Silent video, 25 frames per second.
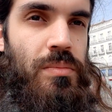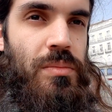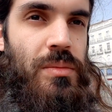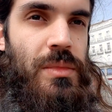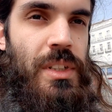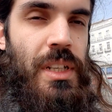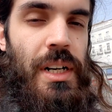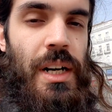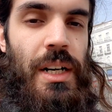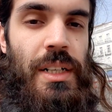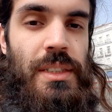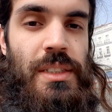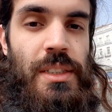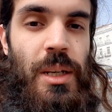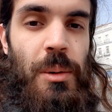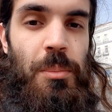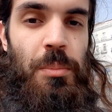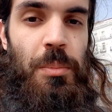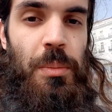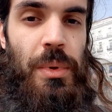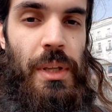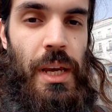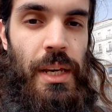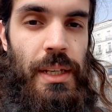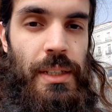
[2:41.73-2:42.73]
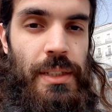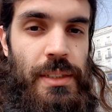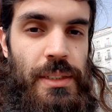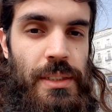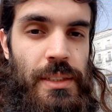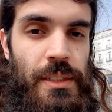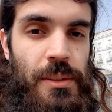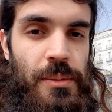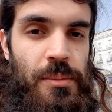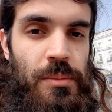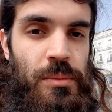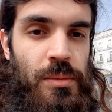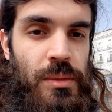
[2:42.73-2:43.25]
There are some
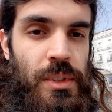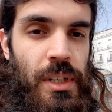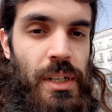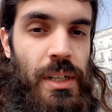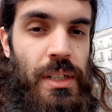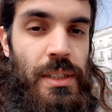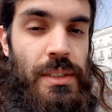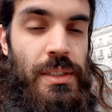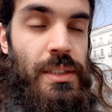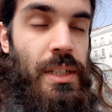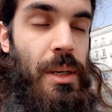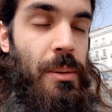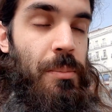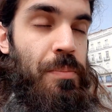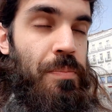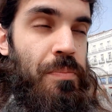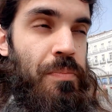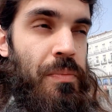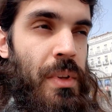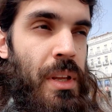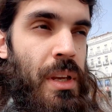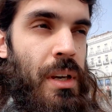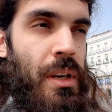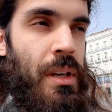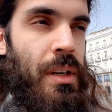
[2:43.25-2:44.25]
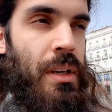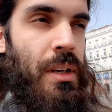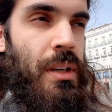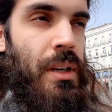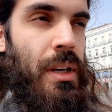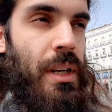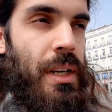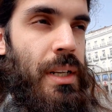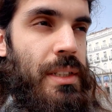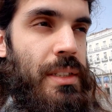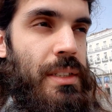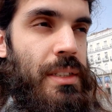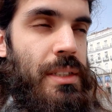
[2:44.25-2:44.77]
plants, there are some
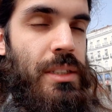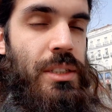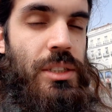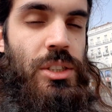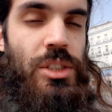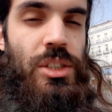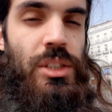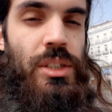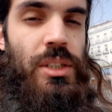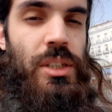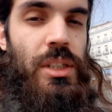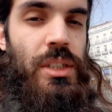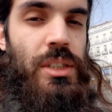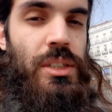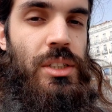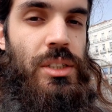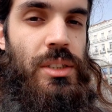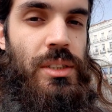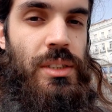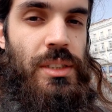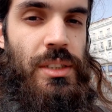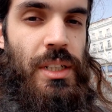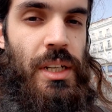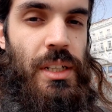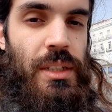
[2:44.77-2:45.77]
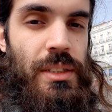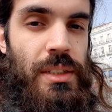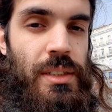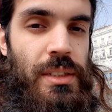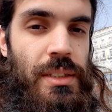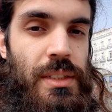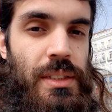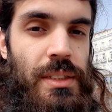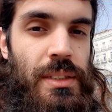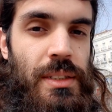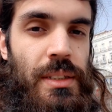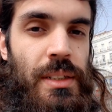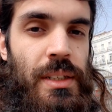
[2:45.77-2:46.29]
electricity generation
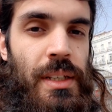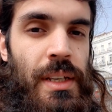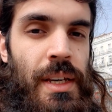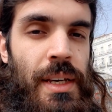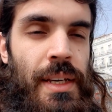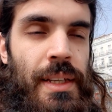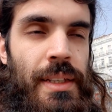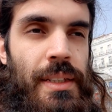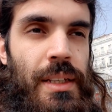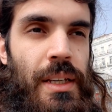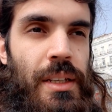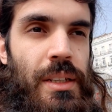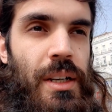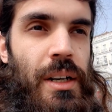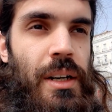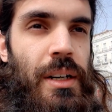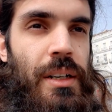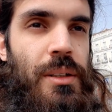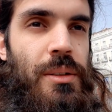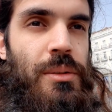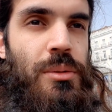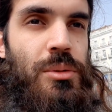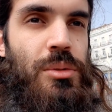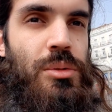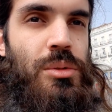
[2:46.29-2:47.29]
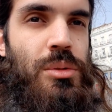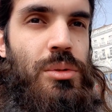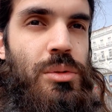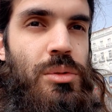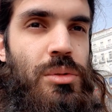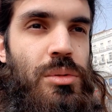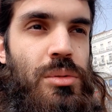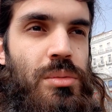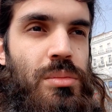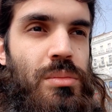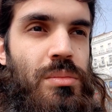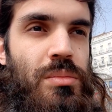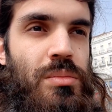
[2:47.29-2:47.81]
centrals that are used
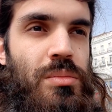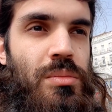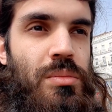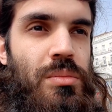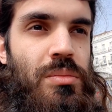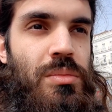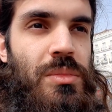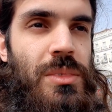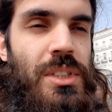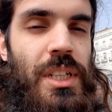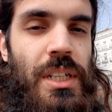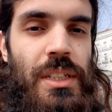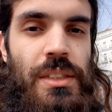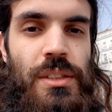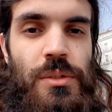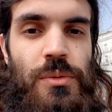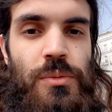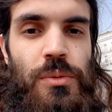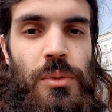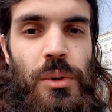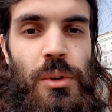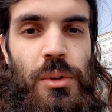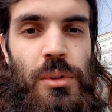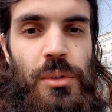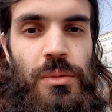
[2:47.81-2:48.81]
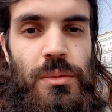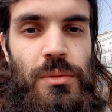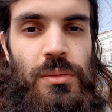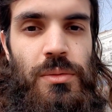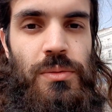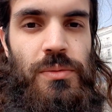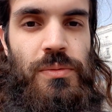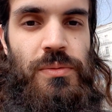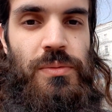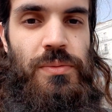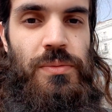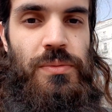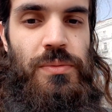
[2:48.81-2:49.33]
just for
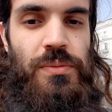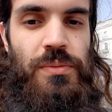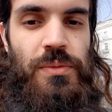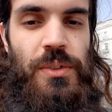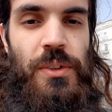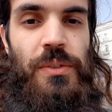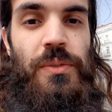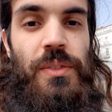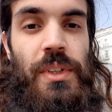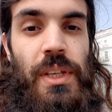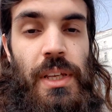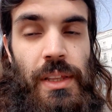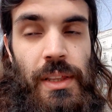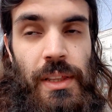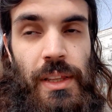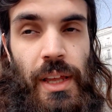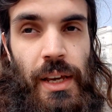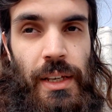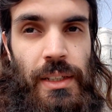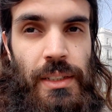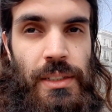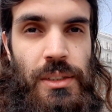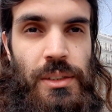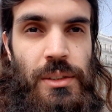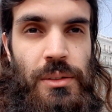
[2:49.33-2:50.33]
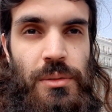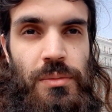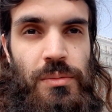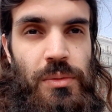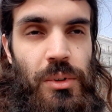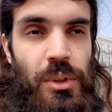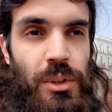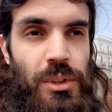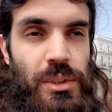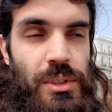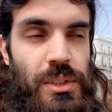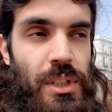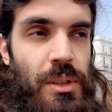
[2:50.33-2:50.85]
15 days,
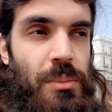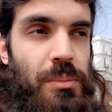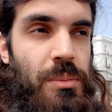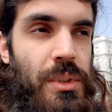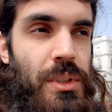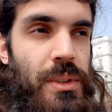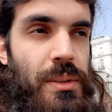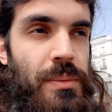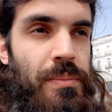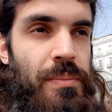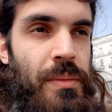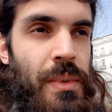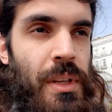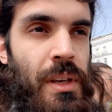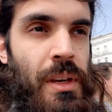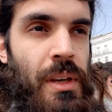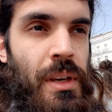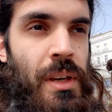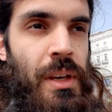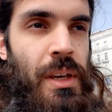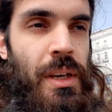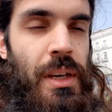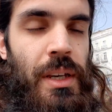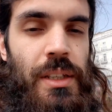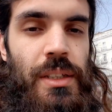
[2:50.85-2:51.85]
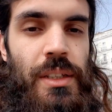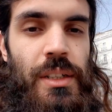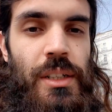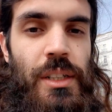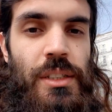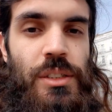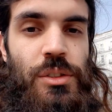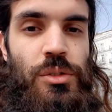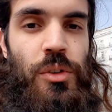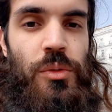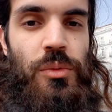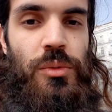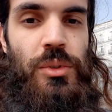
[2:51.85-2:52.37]
for example. In the
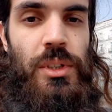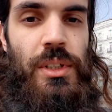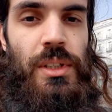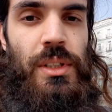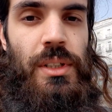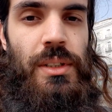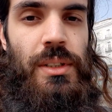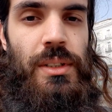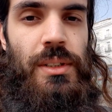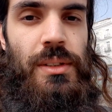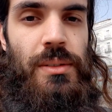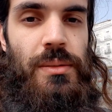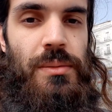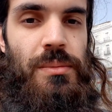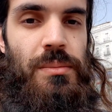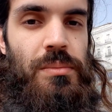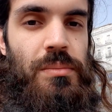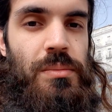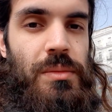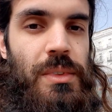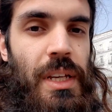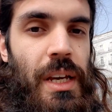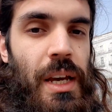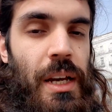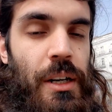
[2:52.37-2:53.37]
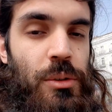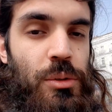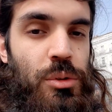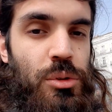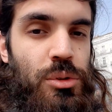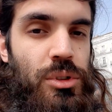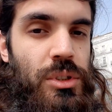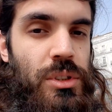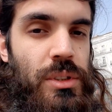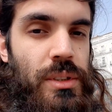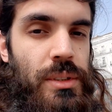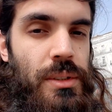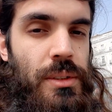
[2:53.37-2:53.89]
rest of the year, they are
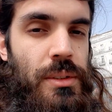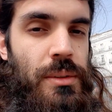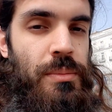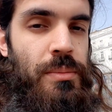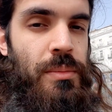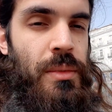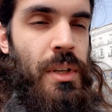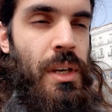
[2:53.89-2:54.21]
useless.